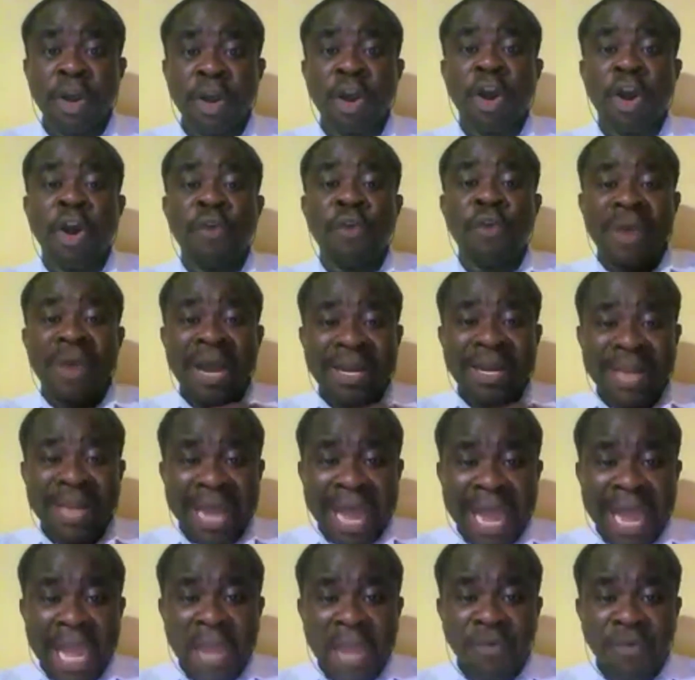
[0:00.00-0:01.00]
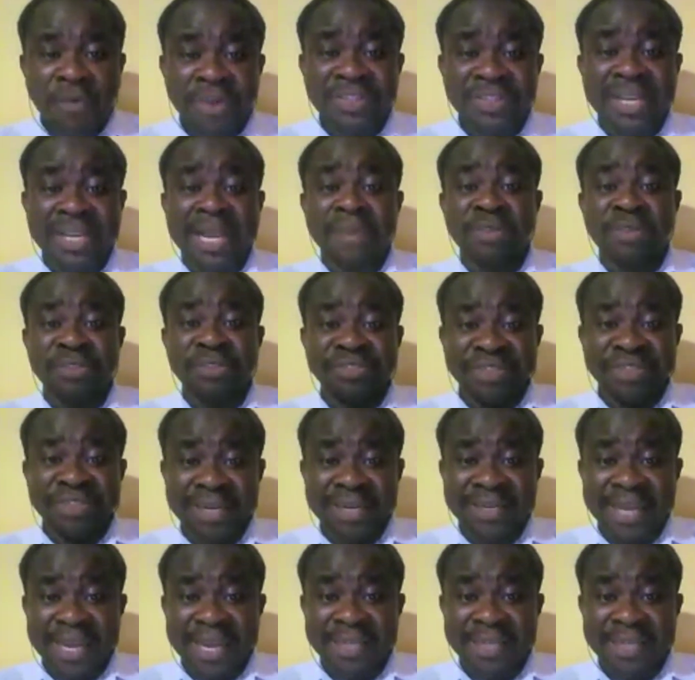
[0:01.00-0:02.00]
of an IFRS accounting
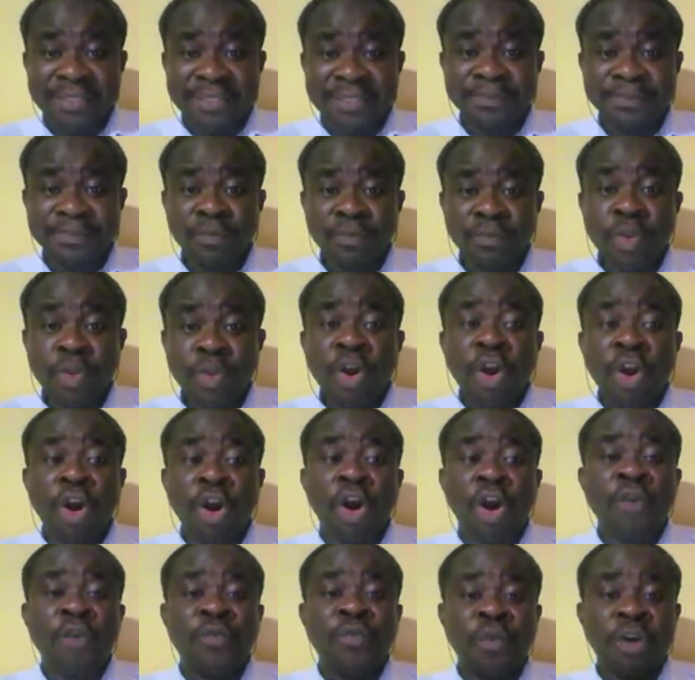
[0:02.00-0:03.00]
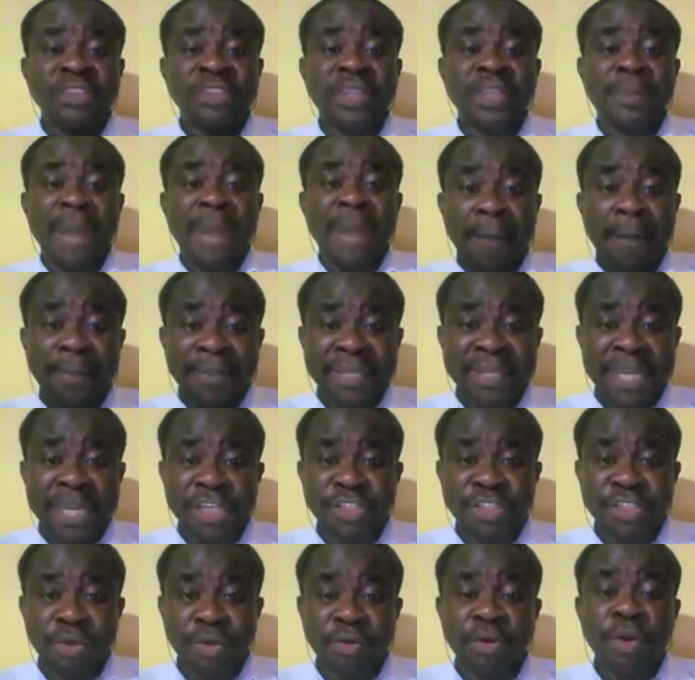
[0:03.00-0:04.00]
standard or first-time
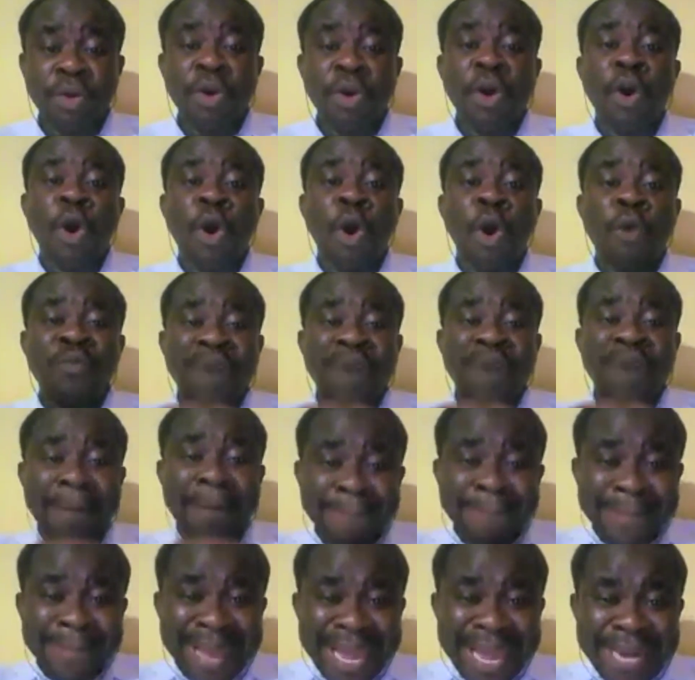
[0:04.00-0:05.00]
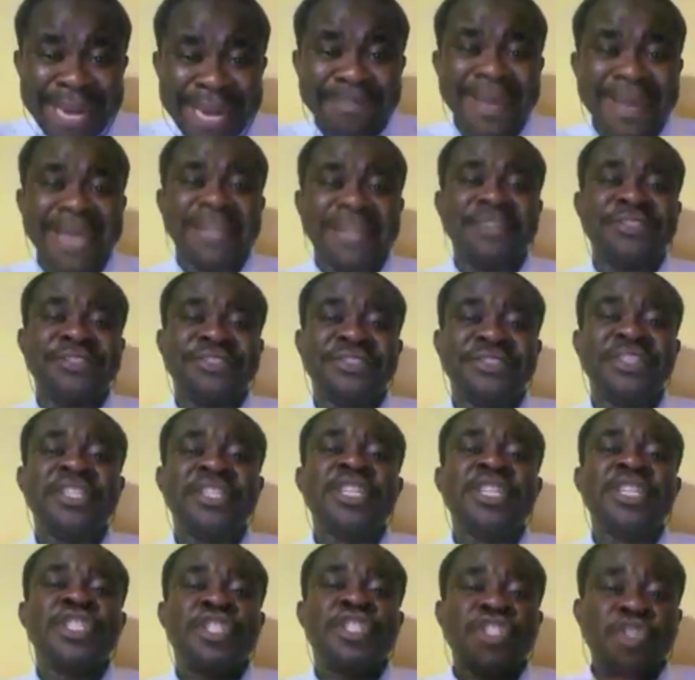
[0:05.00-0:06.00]
application of amendments
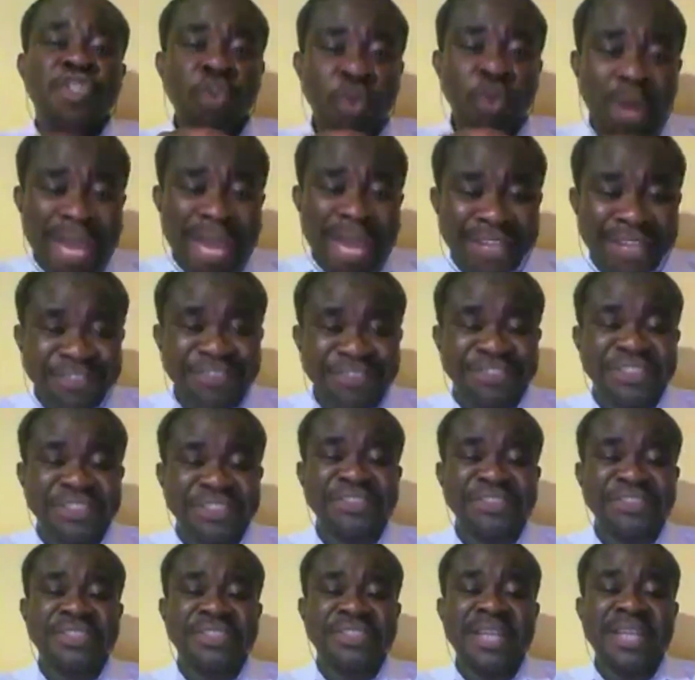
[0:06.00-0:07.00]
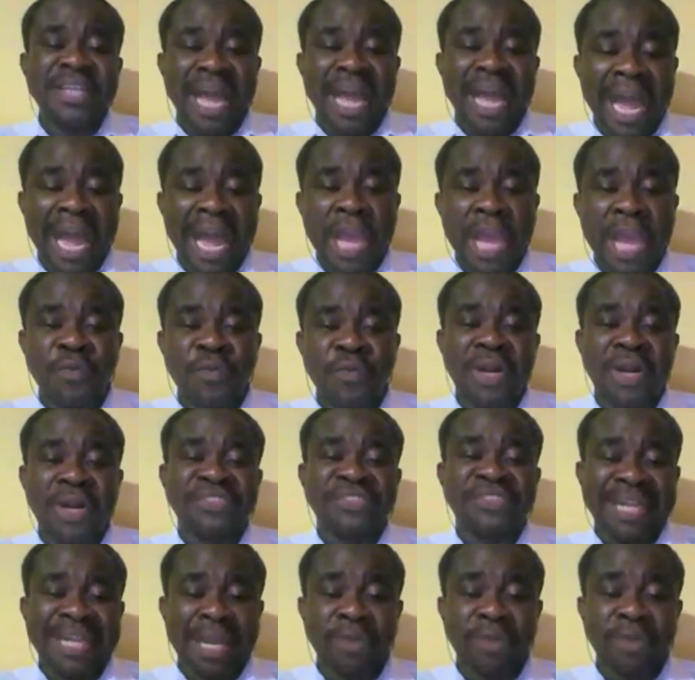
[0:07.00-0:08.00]
to existing
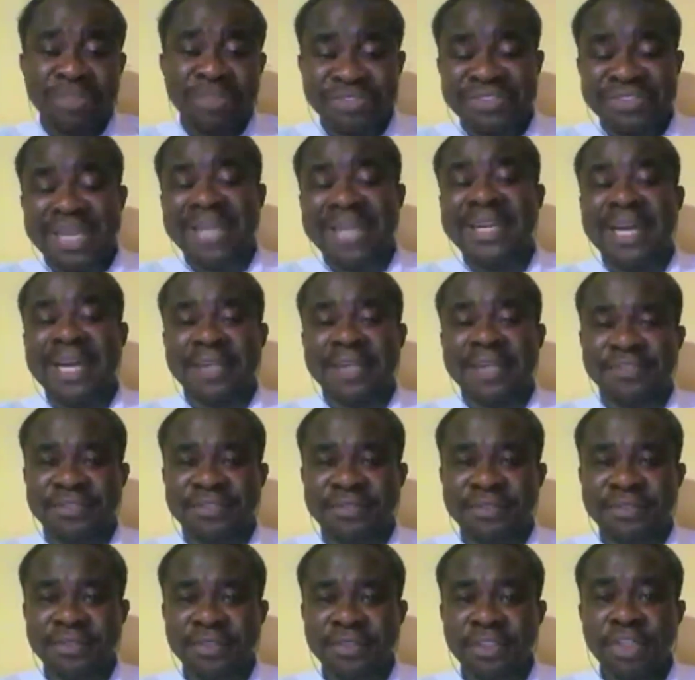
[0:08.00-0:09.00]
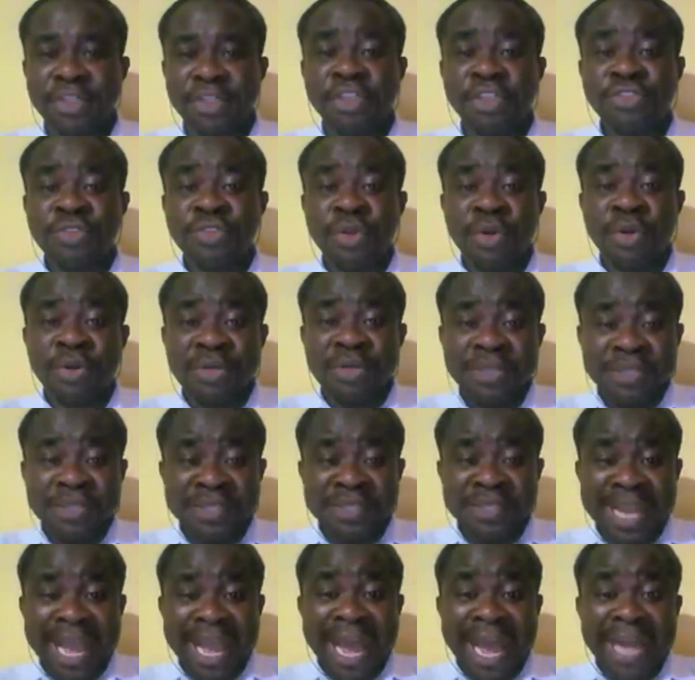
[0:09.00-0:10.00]
IFRS accounting standards. So
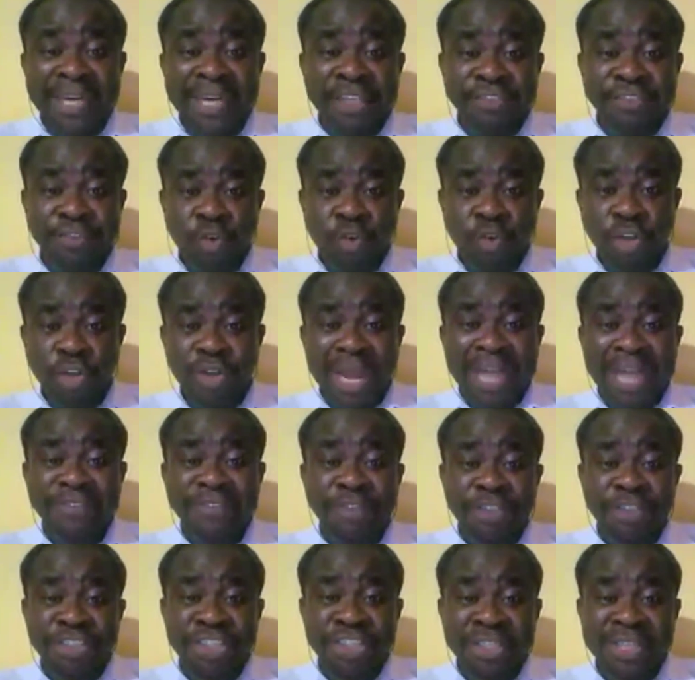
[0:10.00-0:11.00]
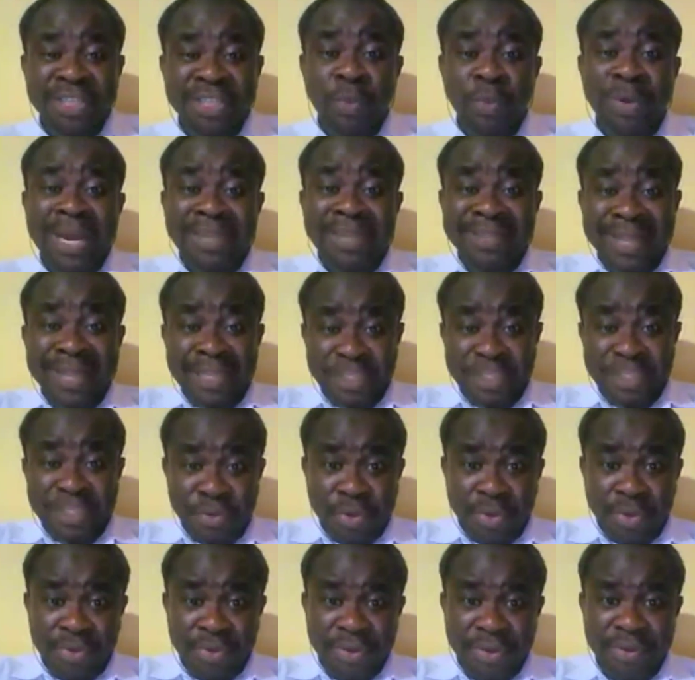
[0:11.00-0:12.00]
there are disclosures associated with that
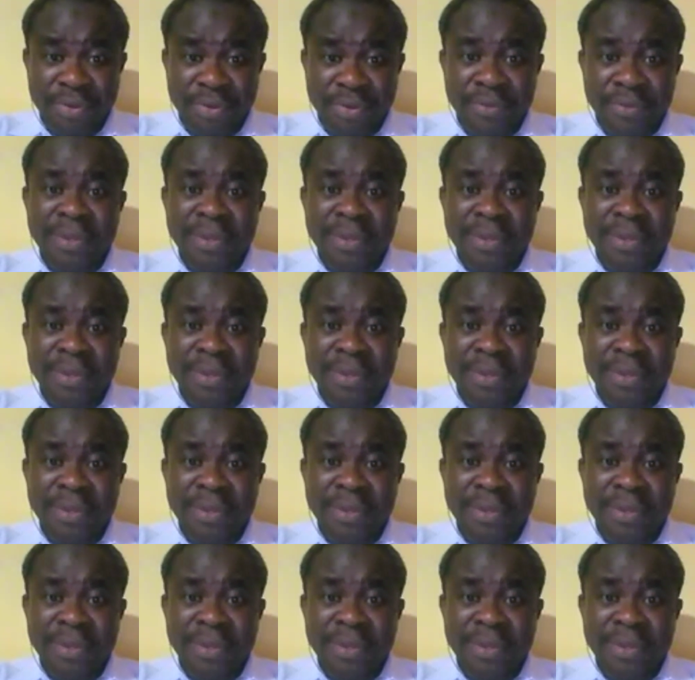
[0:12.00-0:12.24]
category.